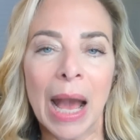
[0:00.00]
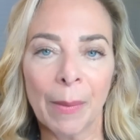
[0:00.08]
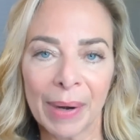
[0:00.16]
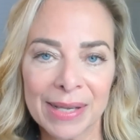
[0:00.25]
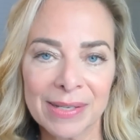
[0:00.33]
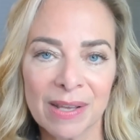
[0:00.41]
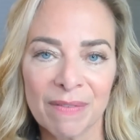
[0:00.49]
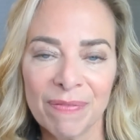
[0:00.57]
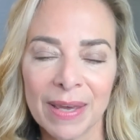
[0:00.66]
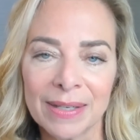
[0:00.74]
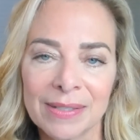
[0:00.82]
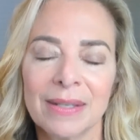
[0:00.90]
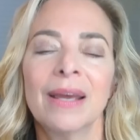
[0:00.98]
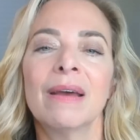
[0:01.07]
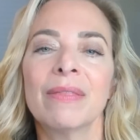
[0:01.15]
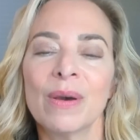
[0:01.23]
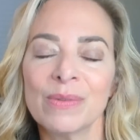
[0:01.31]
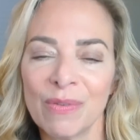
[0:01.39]
And when I say fix,
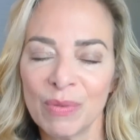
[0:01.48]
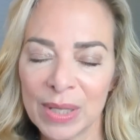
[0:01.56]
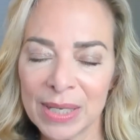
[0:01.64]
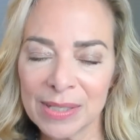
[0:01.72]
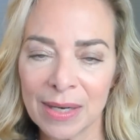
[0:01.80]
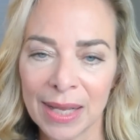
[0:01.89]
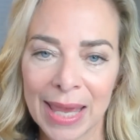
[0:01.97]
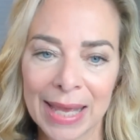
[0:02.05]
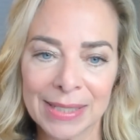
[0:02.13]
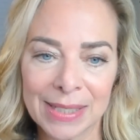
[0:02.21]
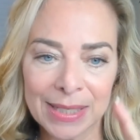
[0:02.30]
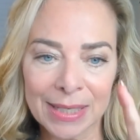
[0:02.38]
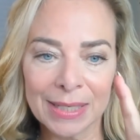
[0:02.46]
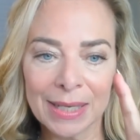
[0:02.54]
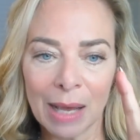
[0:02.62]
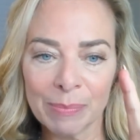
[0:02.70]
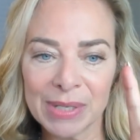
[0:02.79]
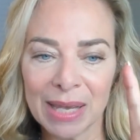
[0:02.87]
those of you listening can't see,
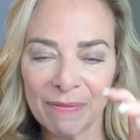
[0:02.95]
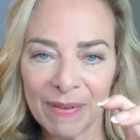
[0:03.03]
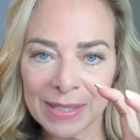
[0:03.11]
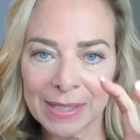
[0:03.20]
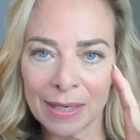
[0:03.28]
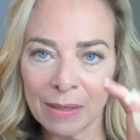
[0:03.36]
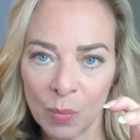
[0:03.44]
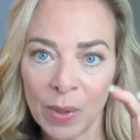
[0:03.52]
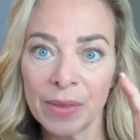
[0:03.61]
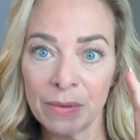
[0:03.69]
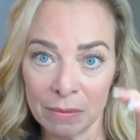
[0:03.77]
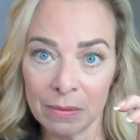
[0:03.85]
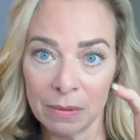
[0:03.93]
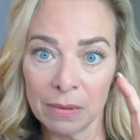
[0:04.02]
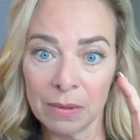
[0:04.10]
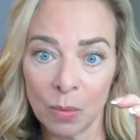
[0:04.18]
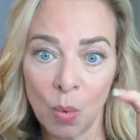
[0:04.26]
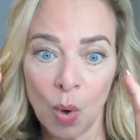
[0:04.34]
I'm saying fixing with
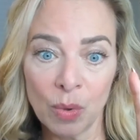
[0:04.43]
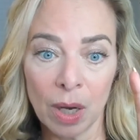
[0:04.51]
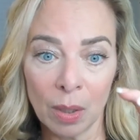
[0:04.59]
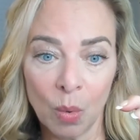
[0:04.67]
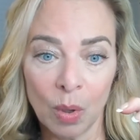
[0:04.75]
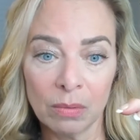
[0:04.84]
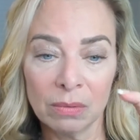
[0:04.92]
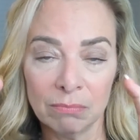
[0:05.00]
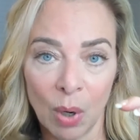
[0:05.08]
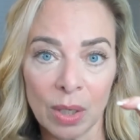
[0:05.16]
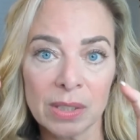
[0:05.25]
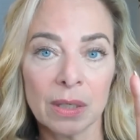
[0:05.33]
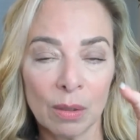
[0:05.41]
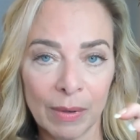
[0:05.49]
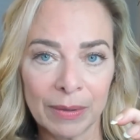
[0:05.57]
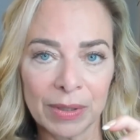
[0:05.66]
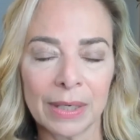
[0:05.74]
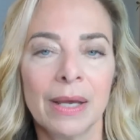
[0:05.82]
quote unquote marks
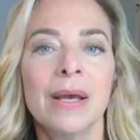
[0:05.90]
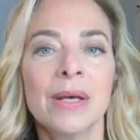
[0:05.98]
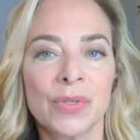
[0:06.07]
around it.